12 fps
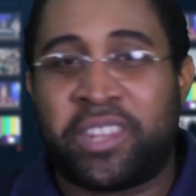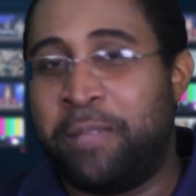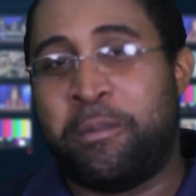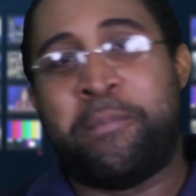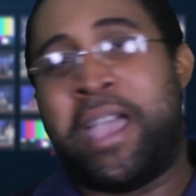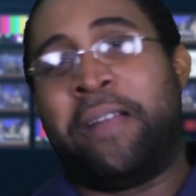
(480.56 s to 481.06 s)
Him
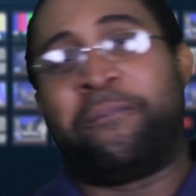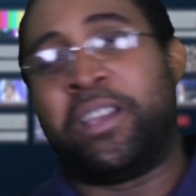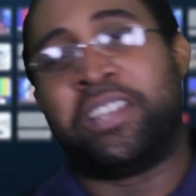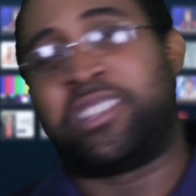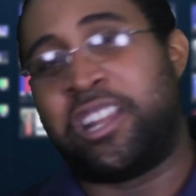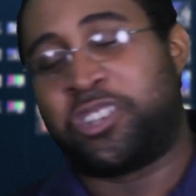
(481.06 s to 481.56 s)
and
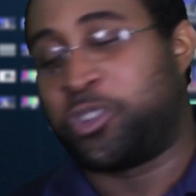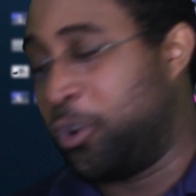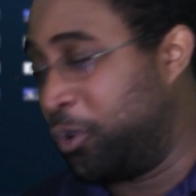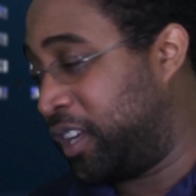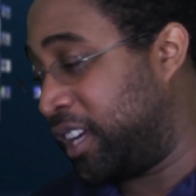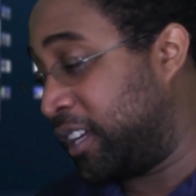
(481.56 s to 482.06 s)
Madface, they're the
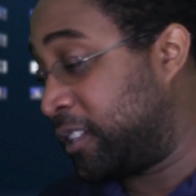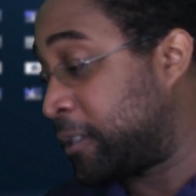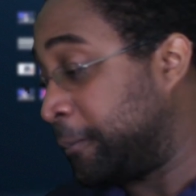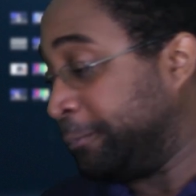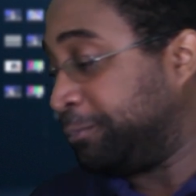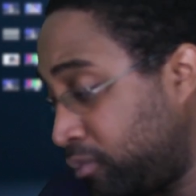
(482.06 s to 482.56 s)
Troll Kings.
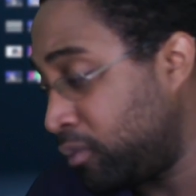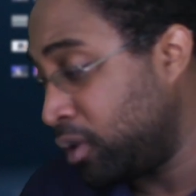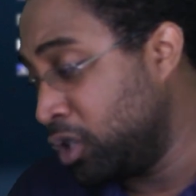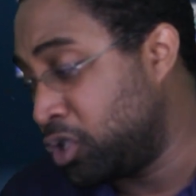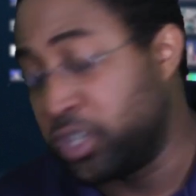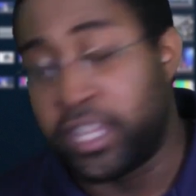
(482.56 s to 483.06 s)

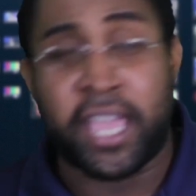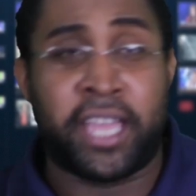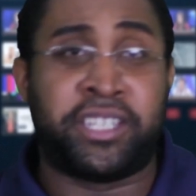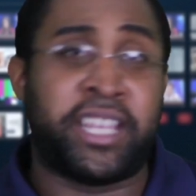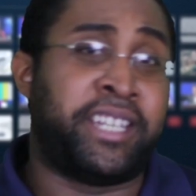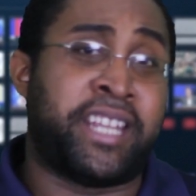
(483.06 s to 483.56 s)
So yeah,
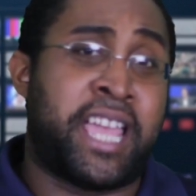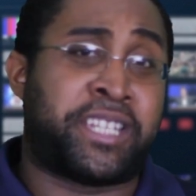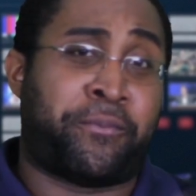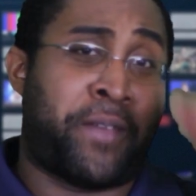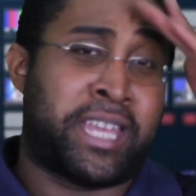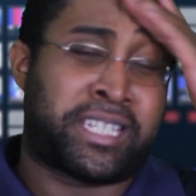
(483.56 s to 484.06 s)
J-Dash
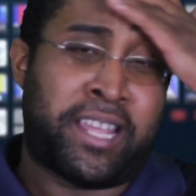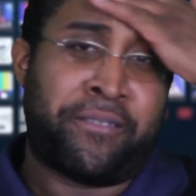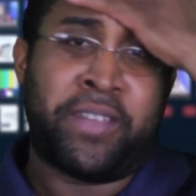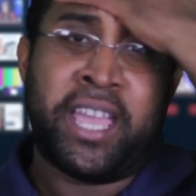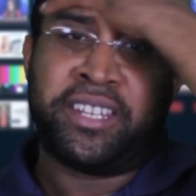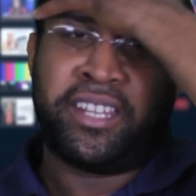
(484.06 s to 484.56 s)
and Fastlane
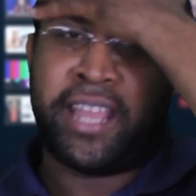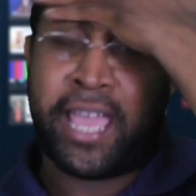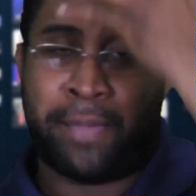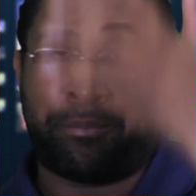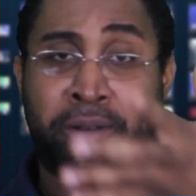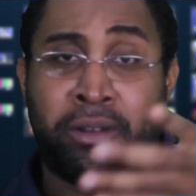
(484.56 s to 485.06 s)
Fang didn't
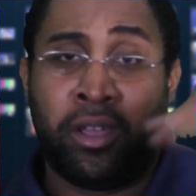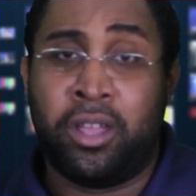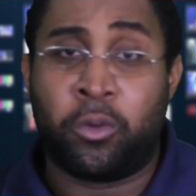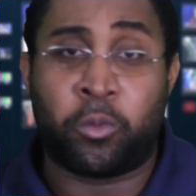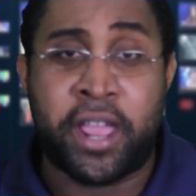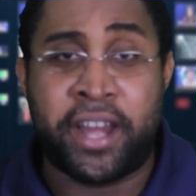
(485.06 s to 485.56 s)
happen.
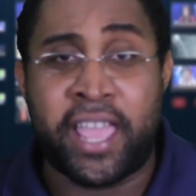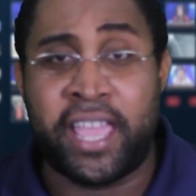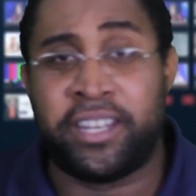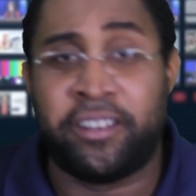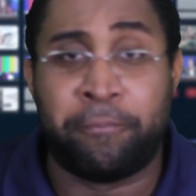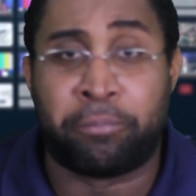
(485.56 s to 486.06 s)
Red
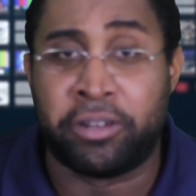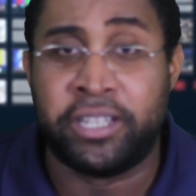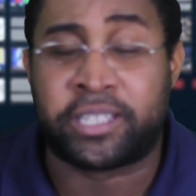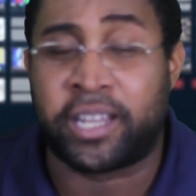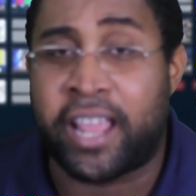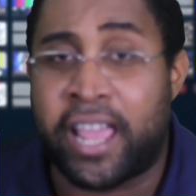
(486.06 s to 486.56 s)
Handed and
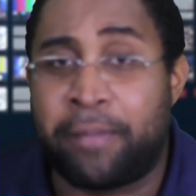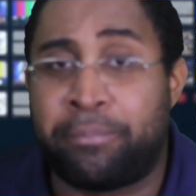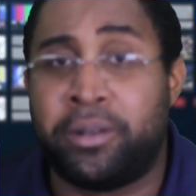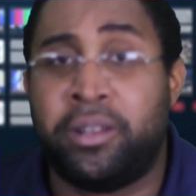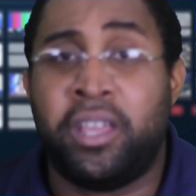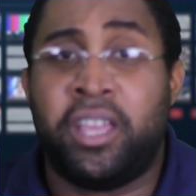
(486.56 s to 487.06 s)
Breeze didn't
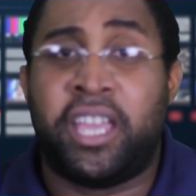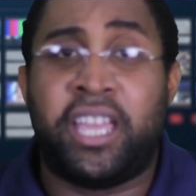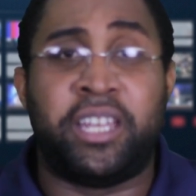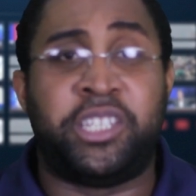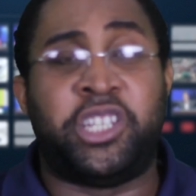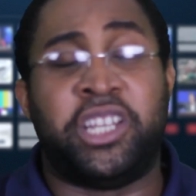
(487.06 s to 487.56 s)
happen.
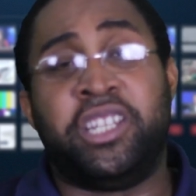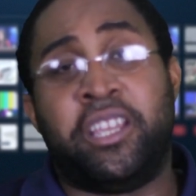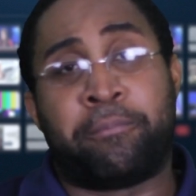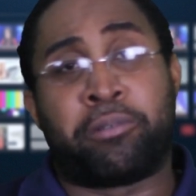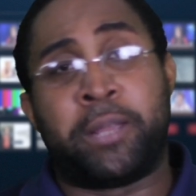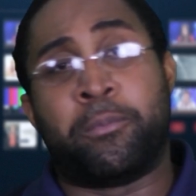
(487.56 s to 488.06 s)
And Jinya
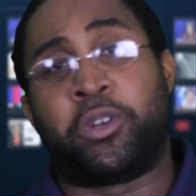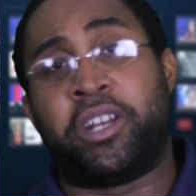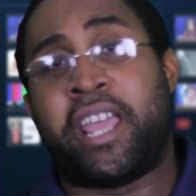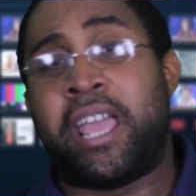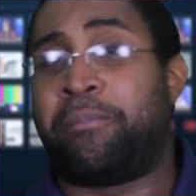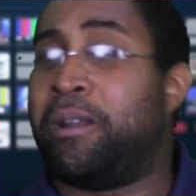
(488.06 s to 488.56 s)
and Primo didn't
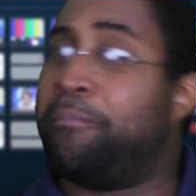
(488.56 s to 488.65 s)
happen.